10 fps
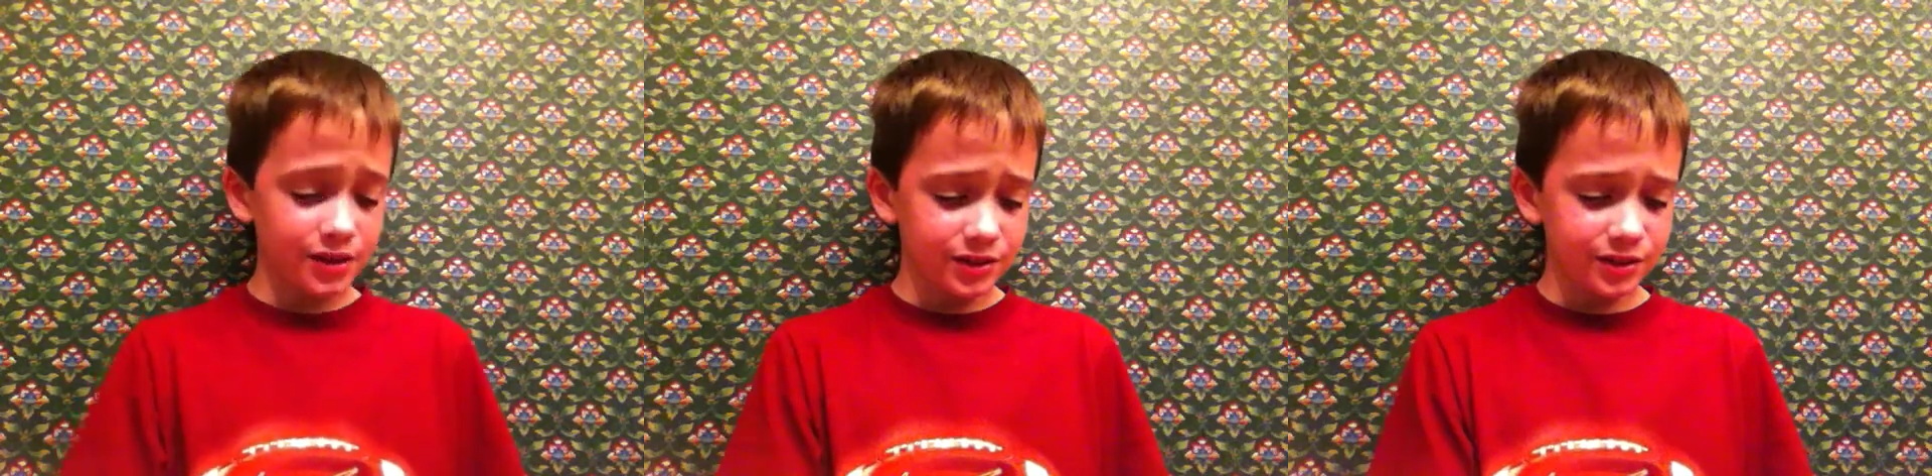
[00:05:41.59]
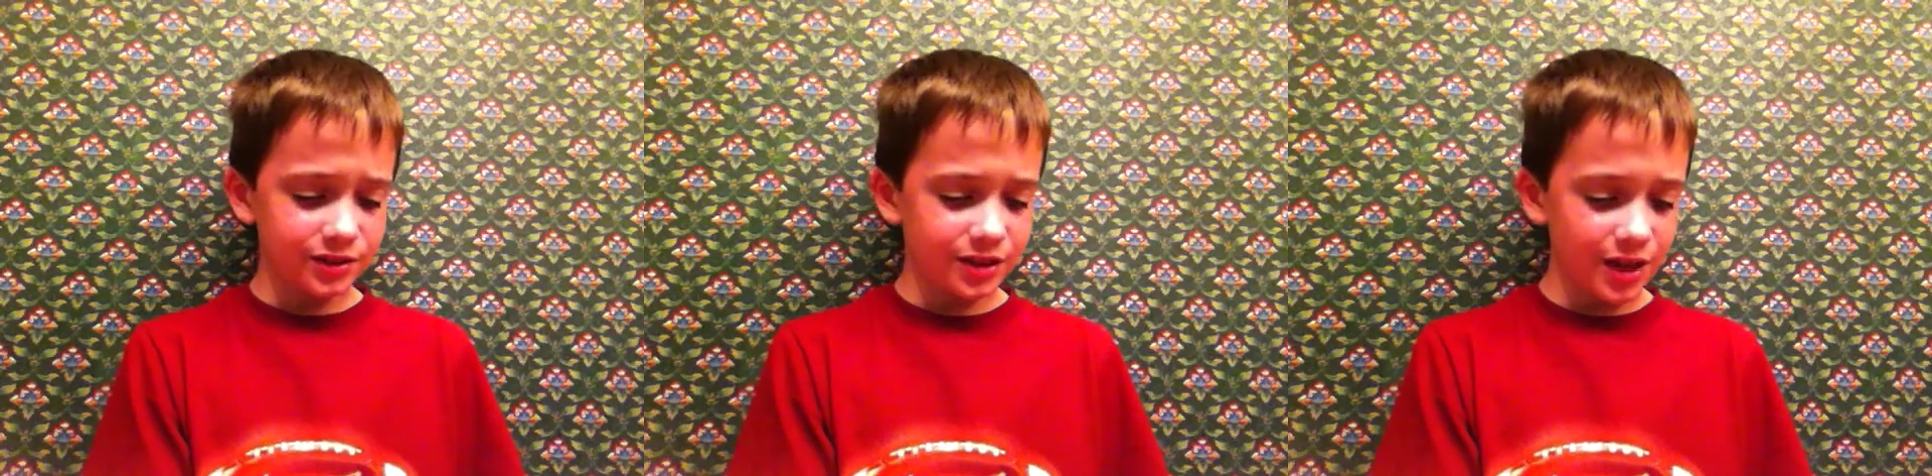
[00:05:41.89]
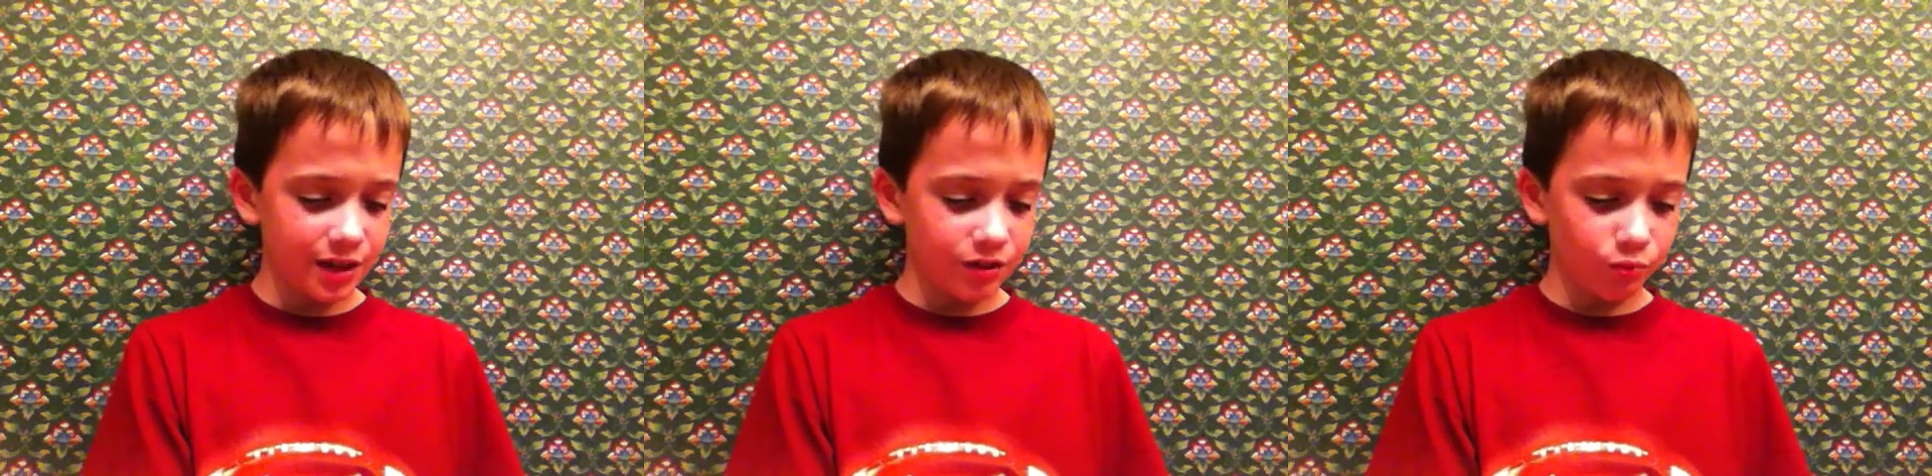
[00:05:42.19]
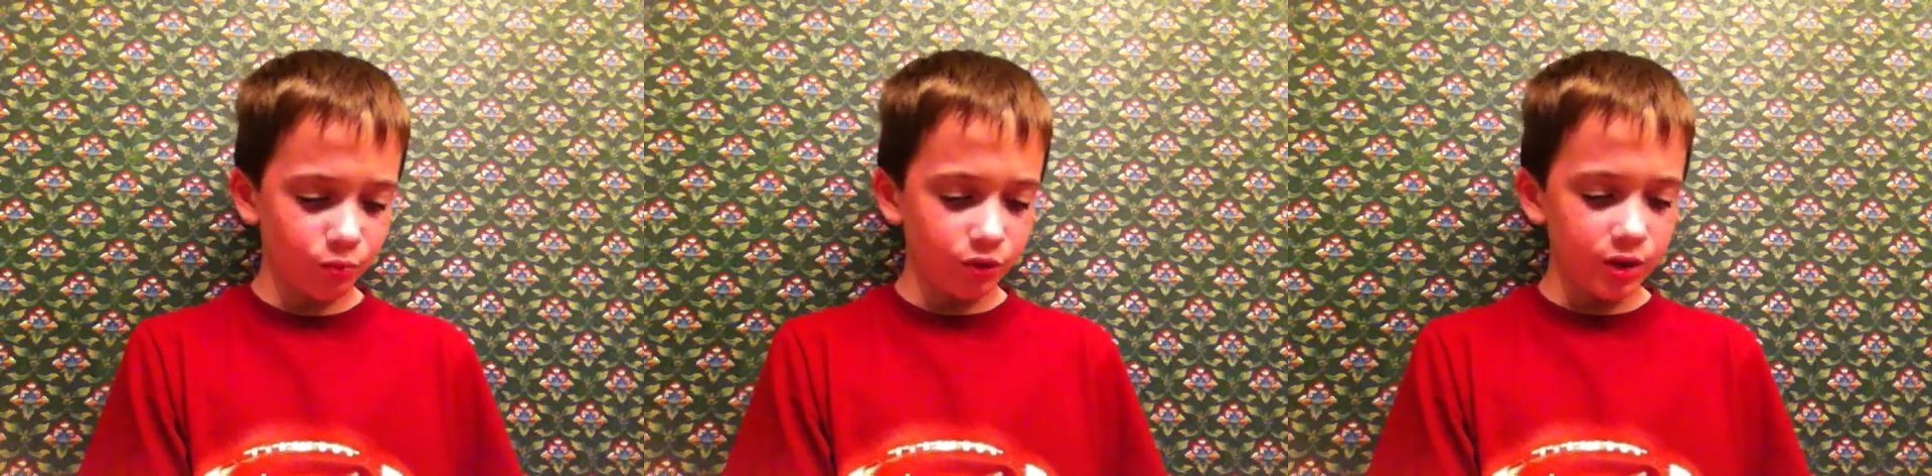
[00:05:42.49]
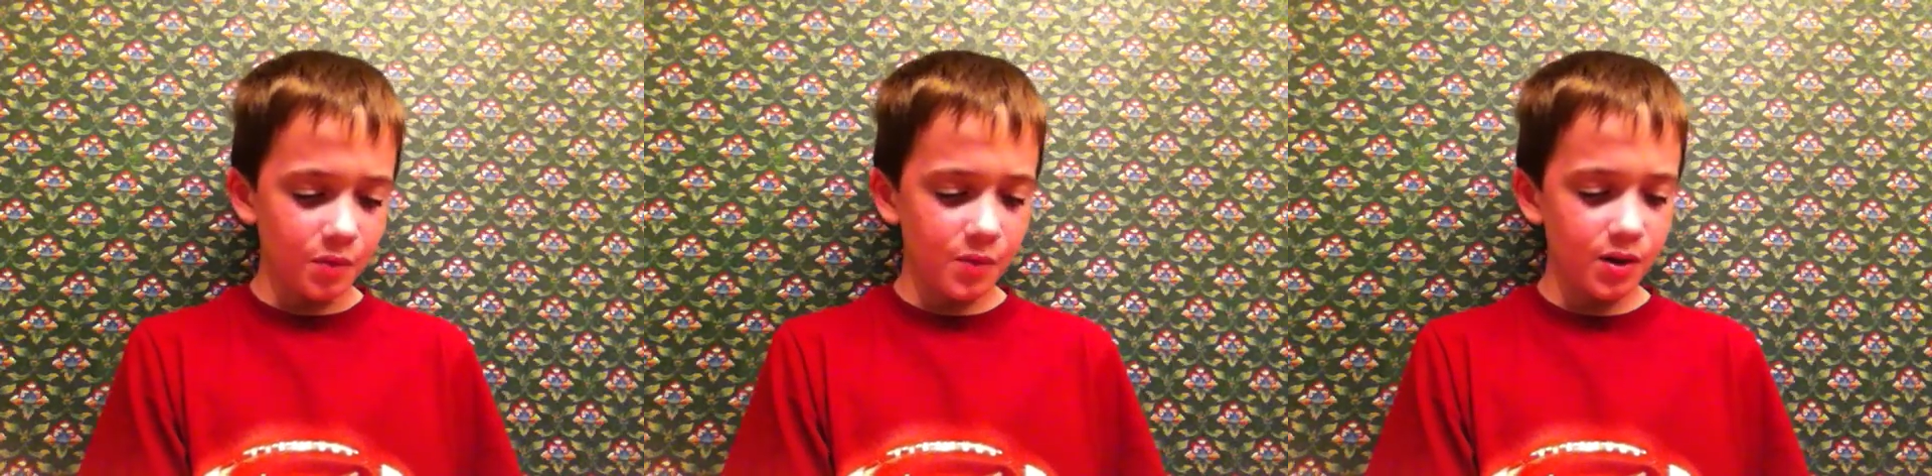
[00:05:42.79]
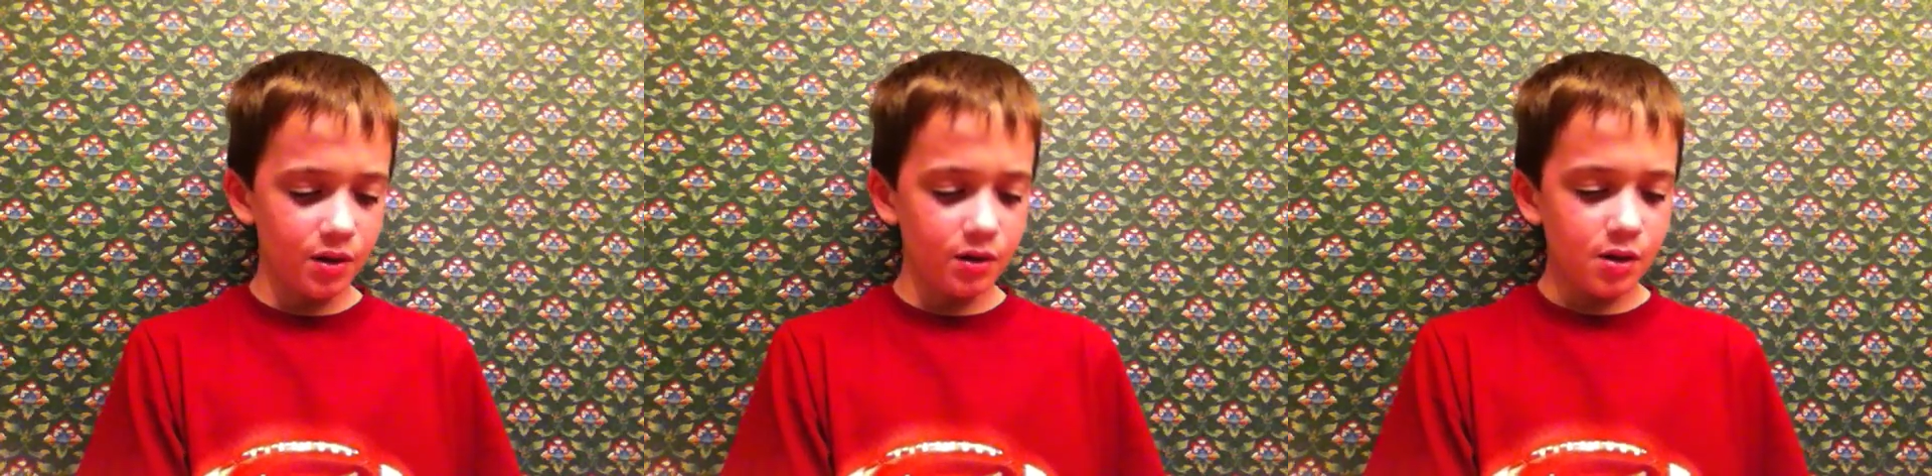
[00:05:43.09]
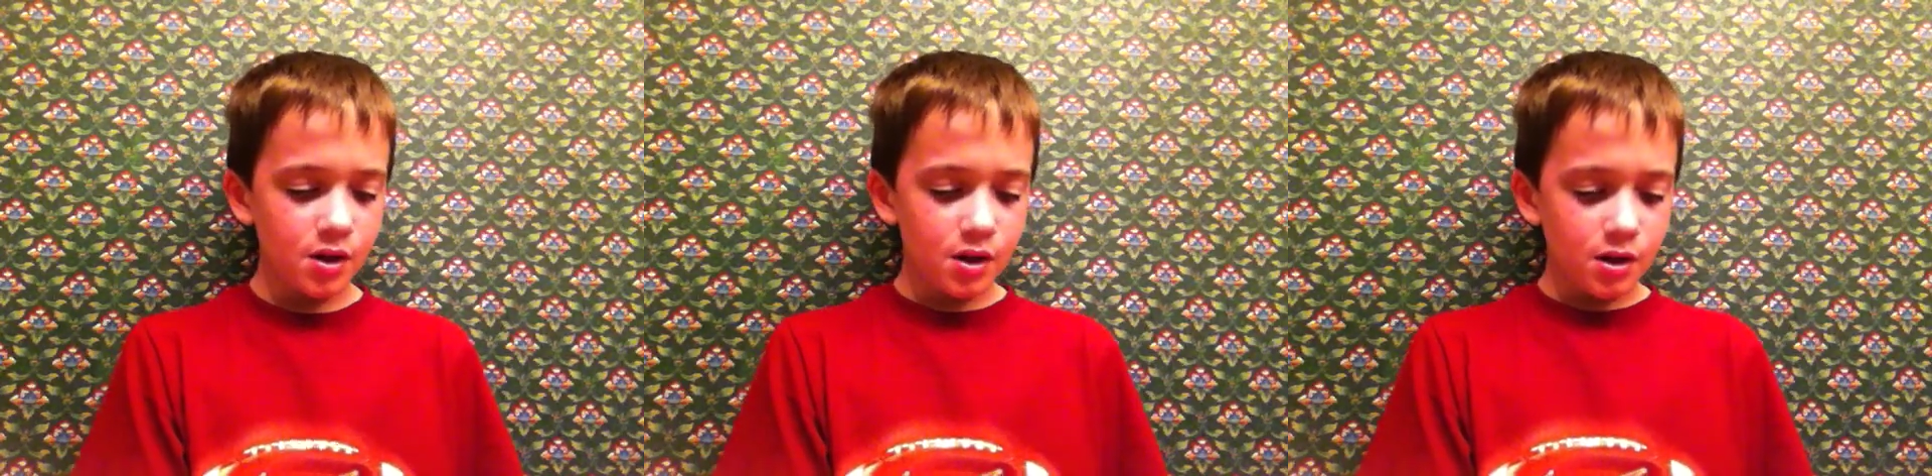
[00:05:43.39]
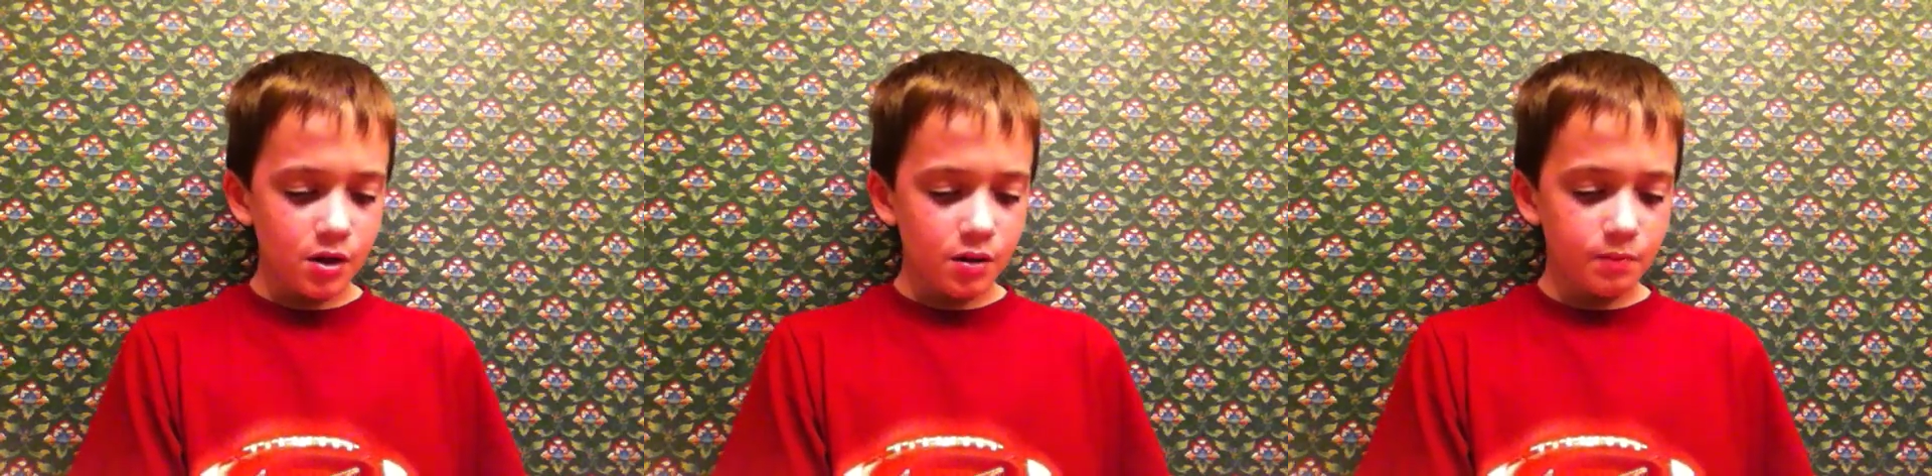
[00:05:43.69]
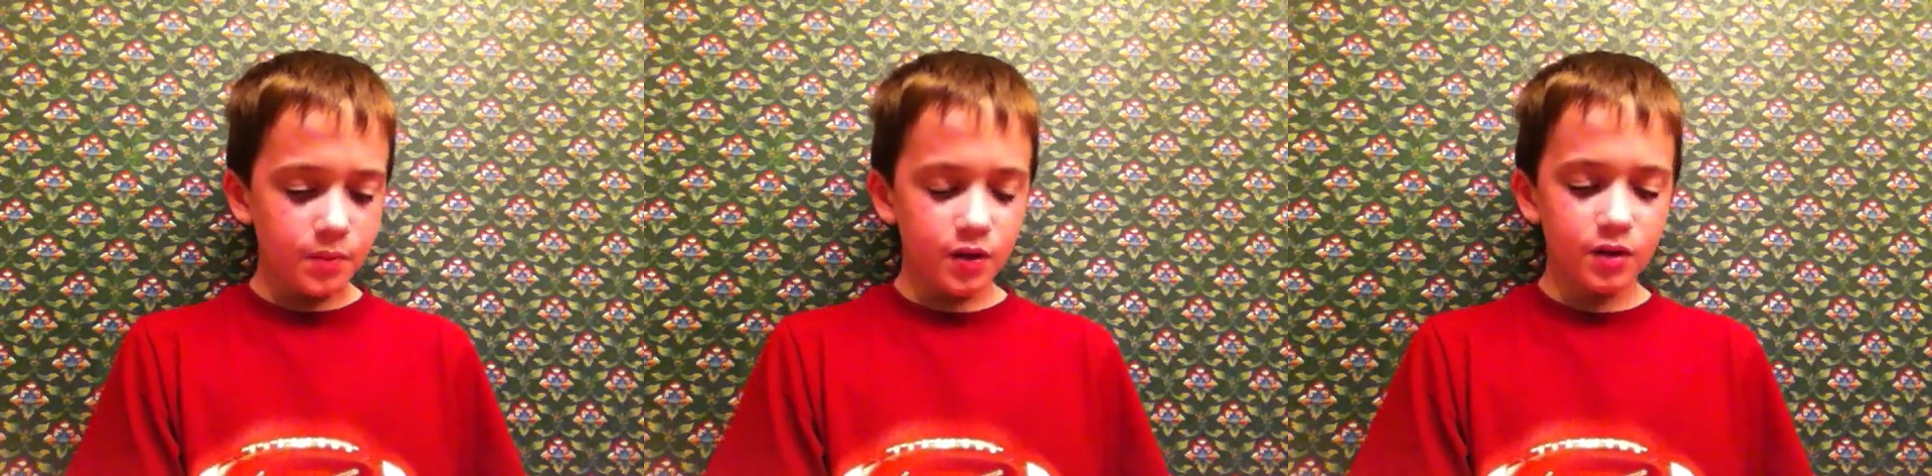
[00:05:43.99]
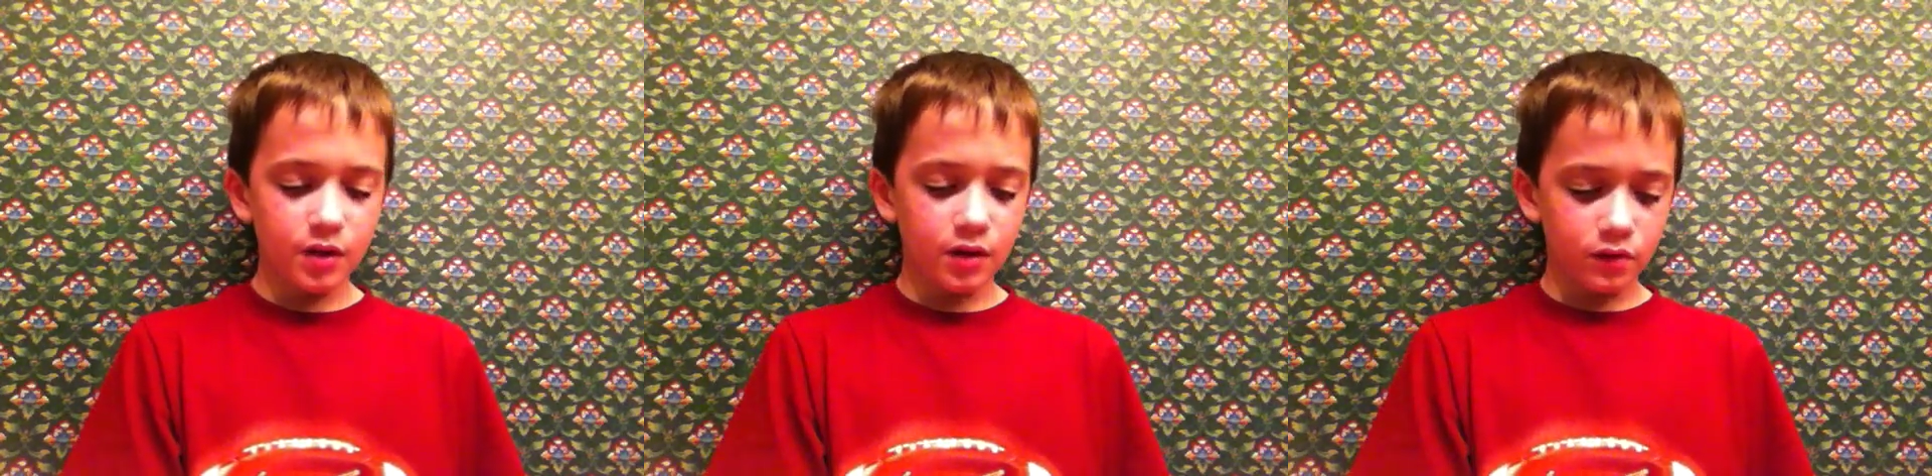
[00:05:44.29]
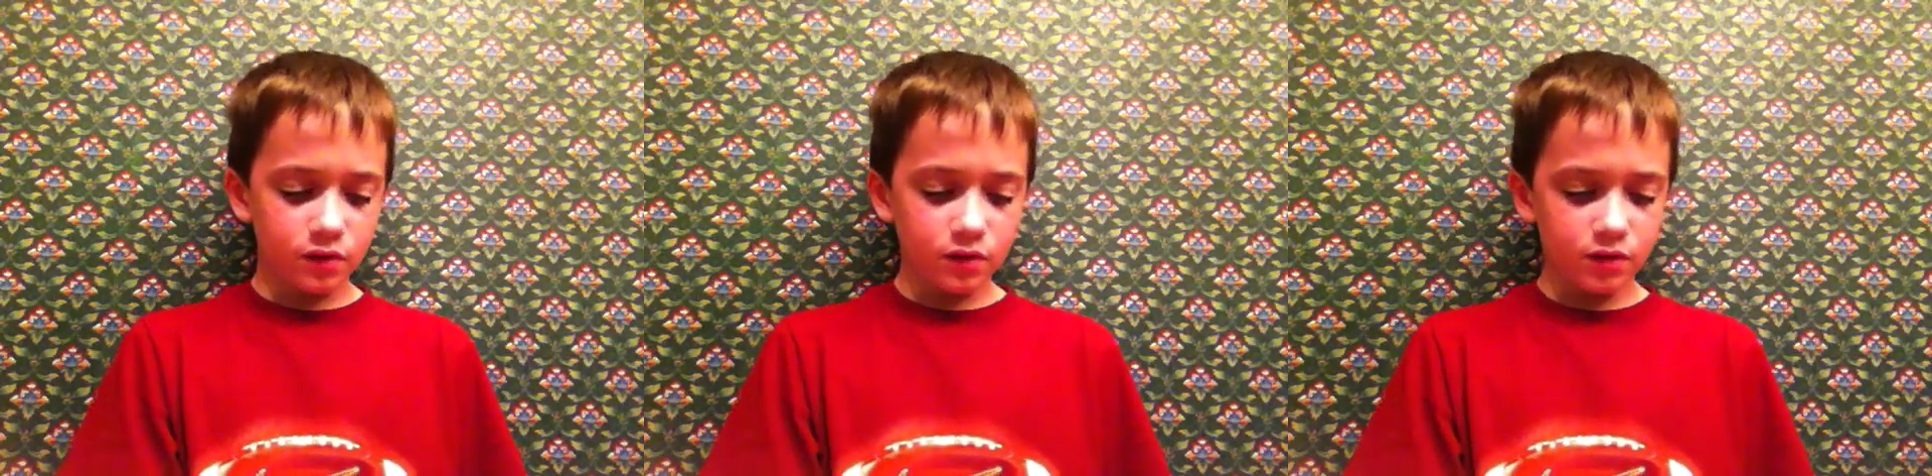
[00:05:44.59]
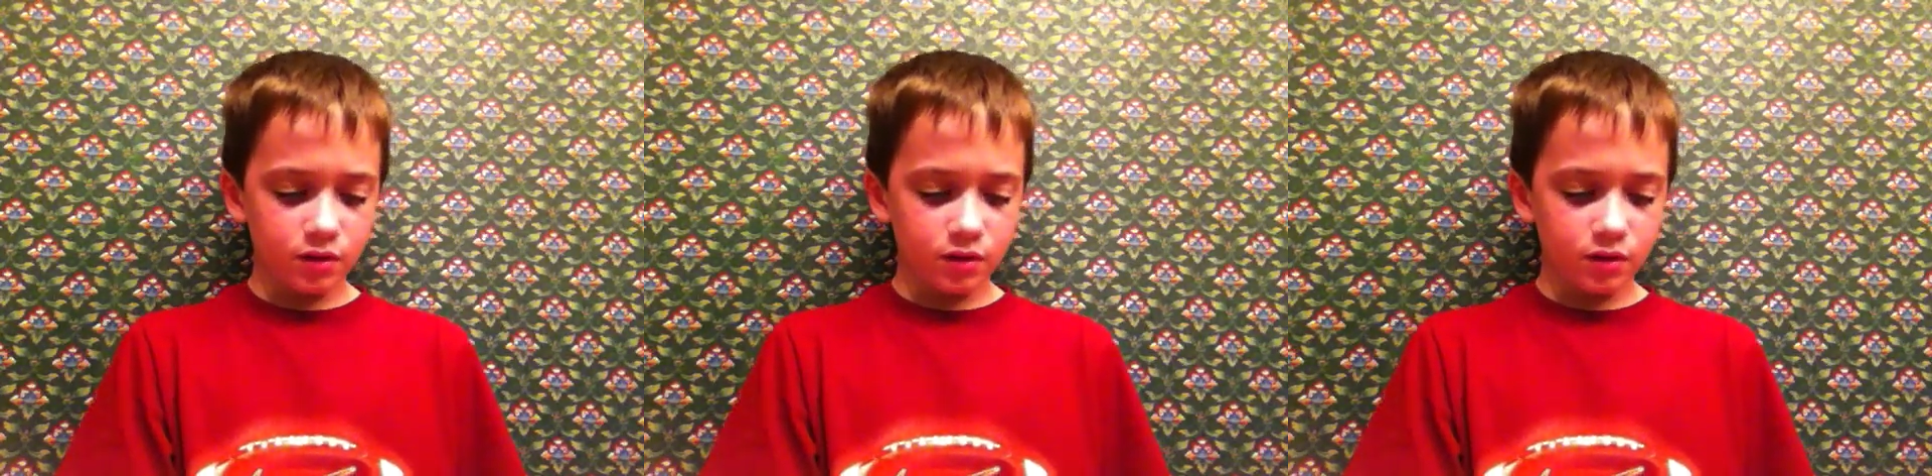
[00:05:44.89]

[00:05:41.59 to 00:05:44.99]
It's just that it's really weird because